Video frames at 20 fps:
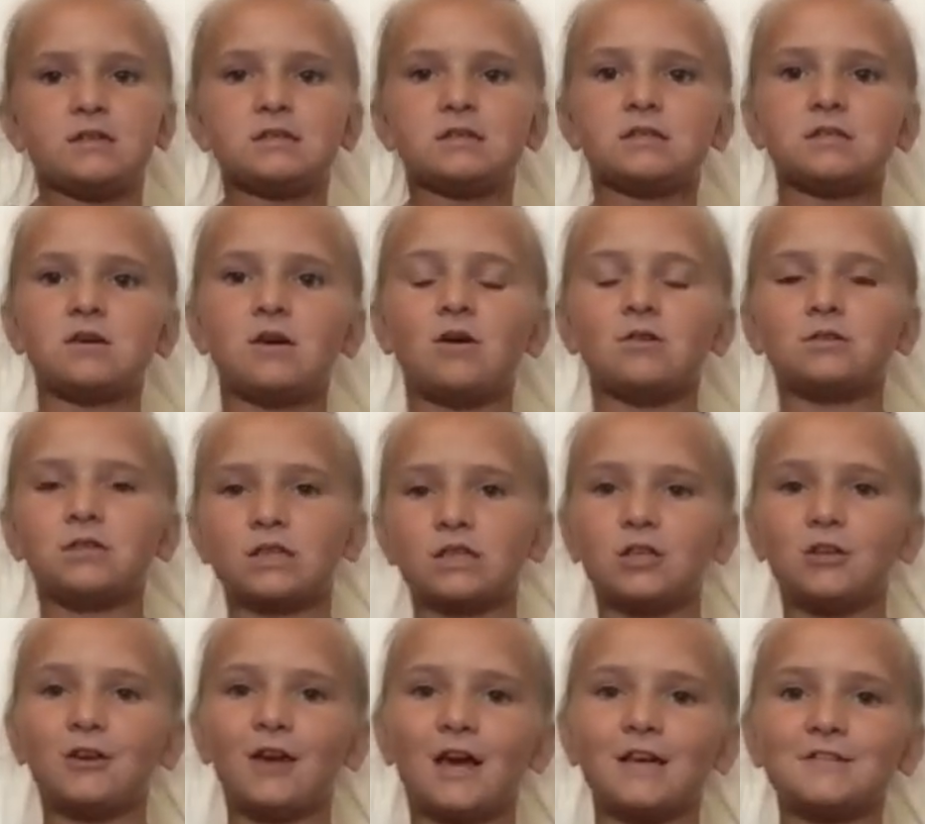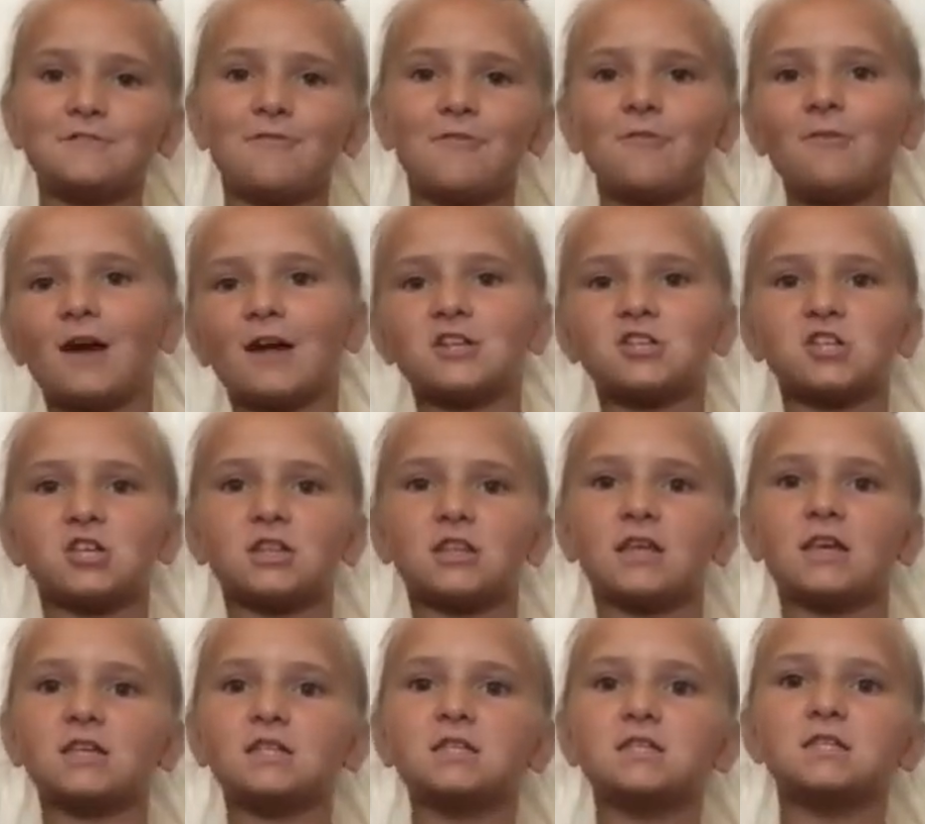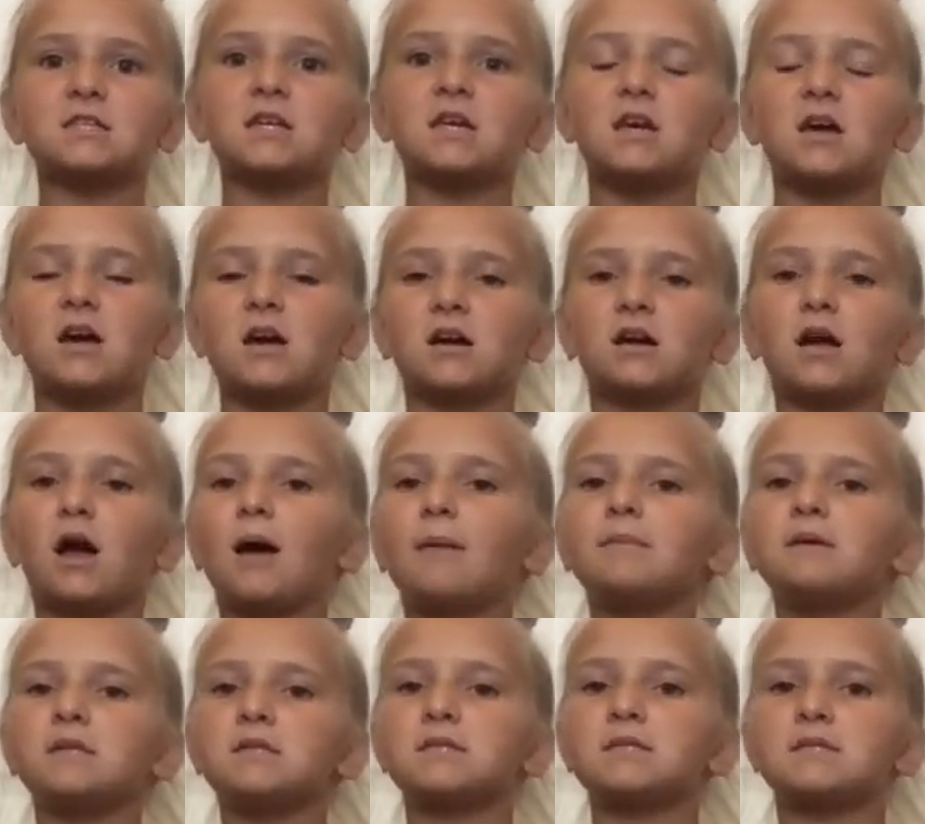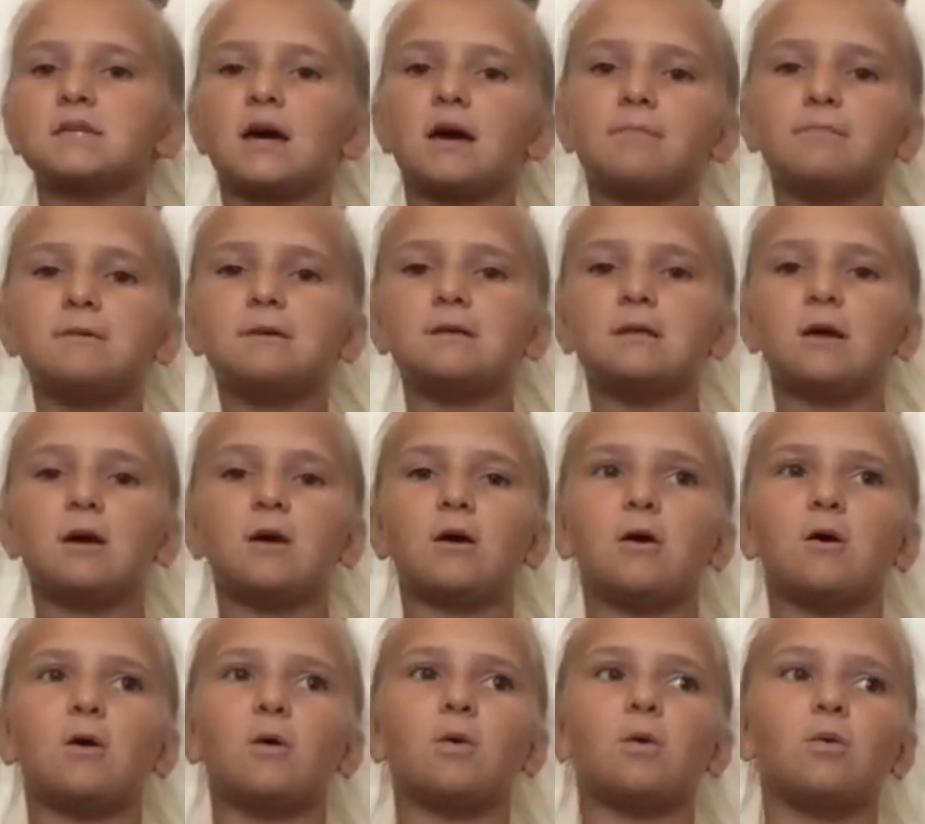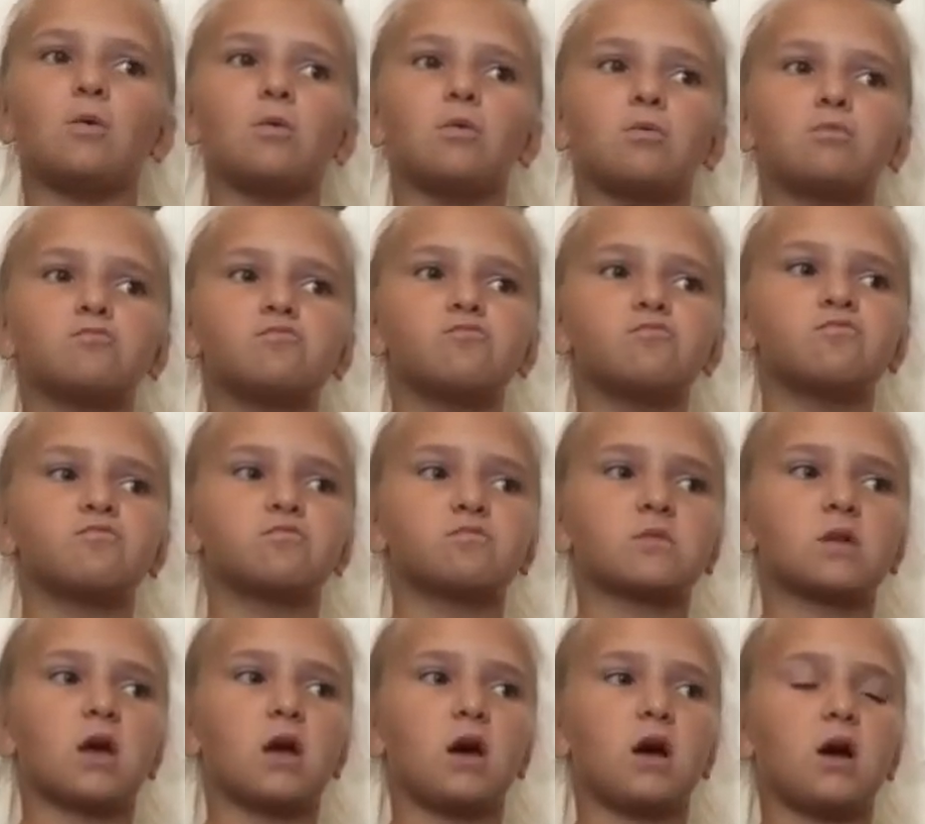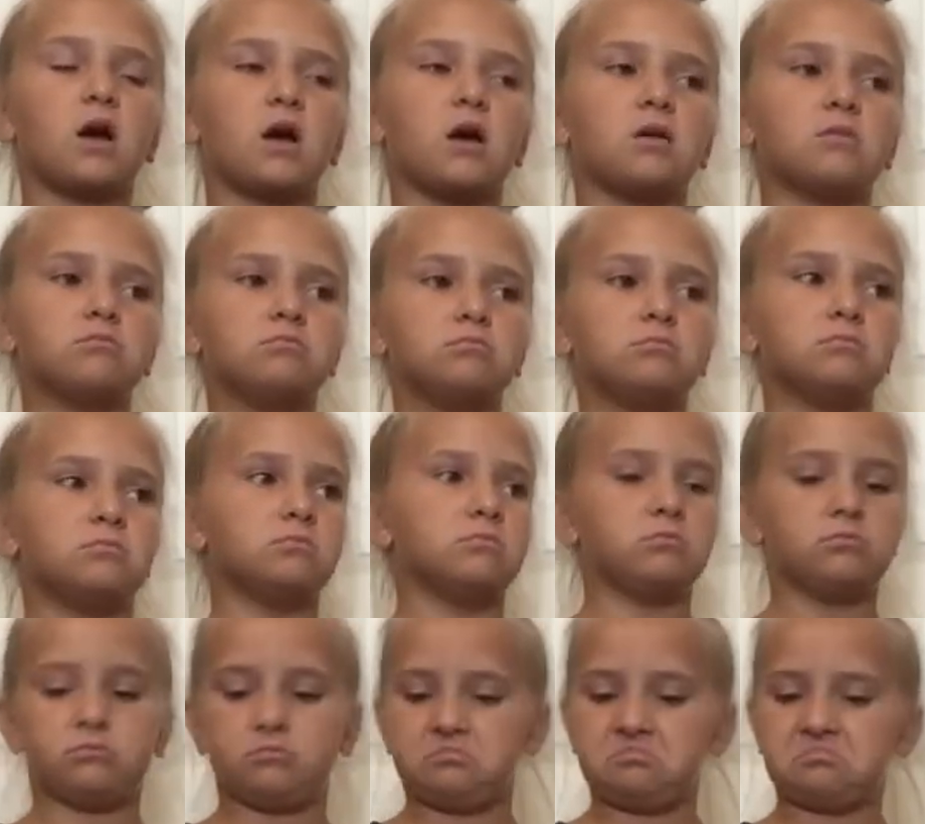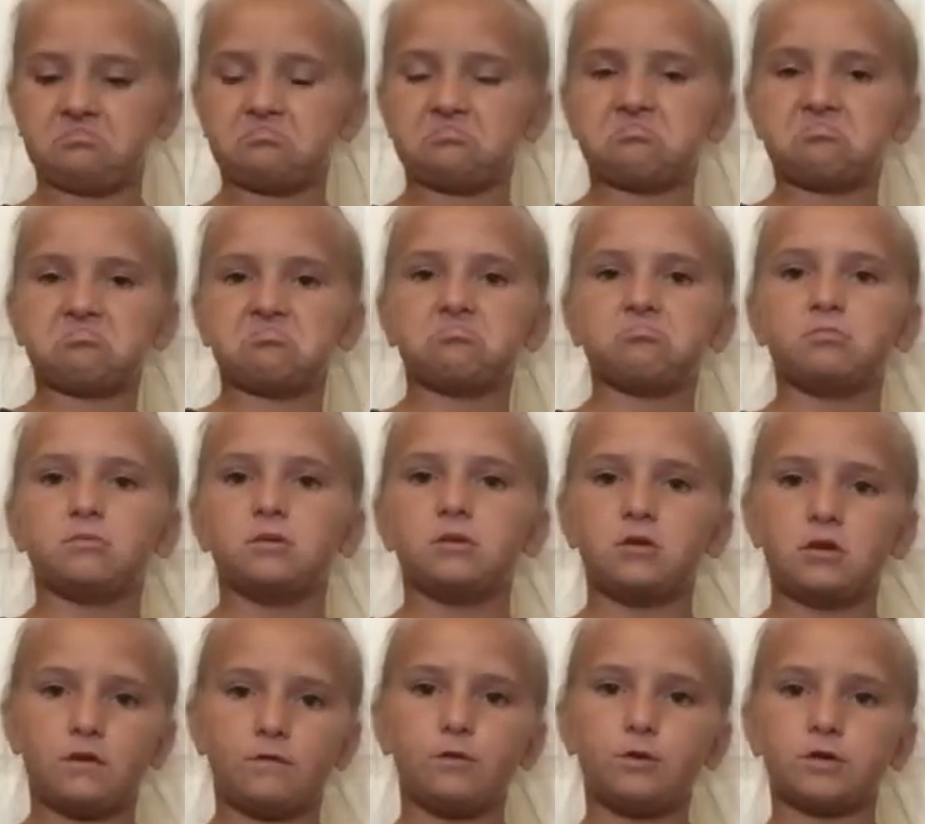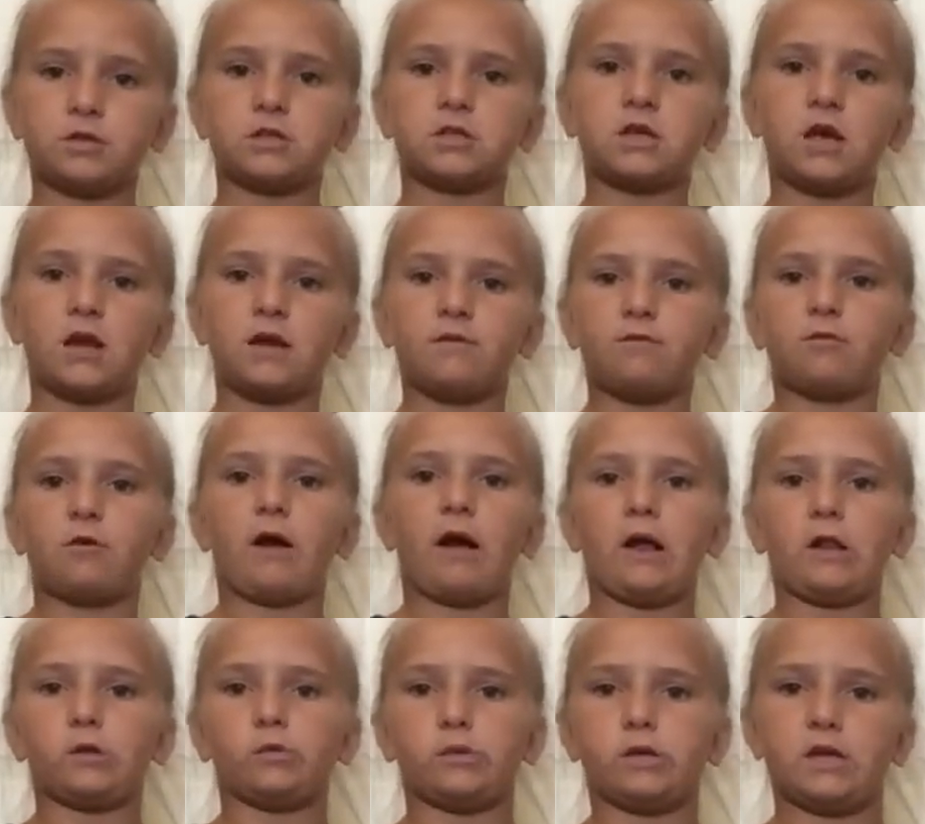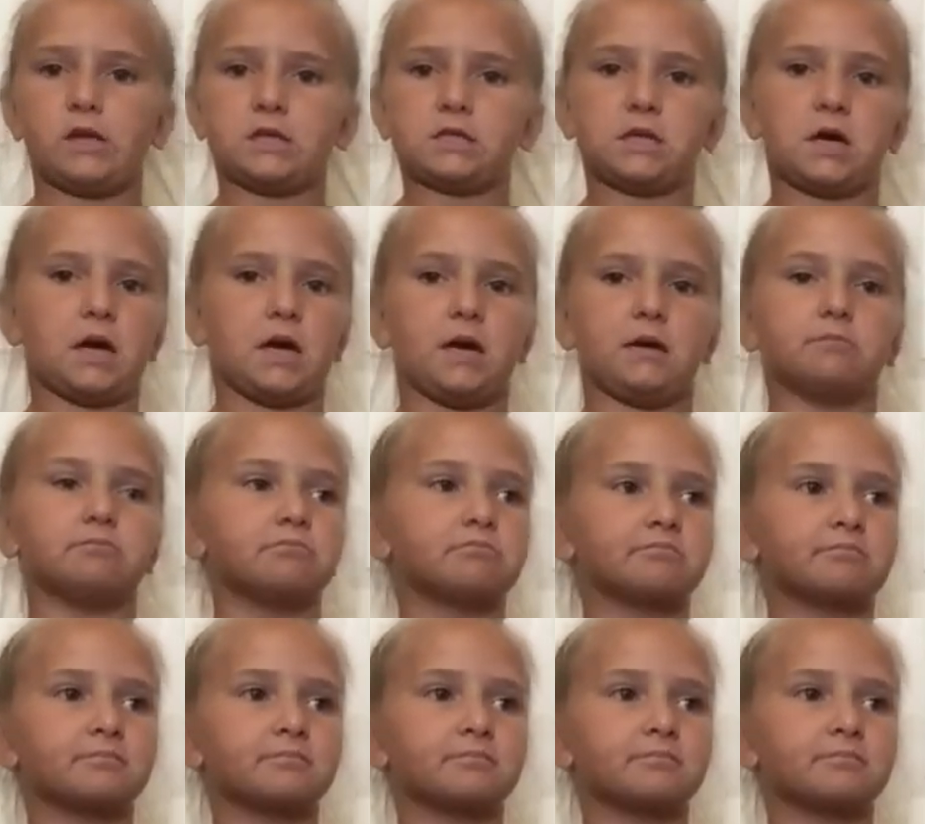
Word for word: So thank you guys for watching this. Comment down below um, if you're excited for Halloween as I am.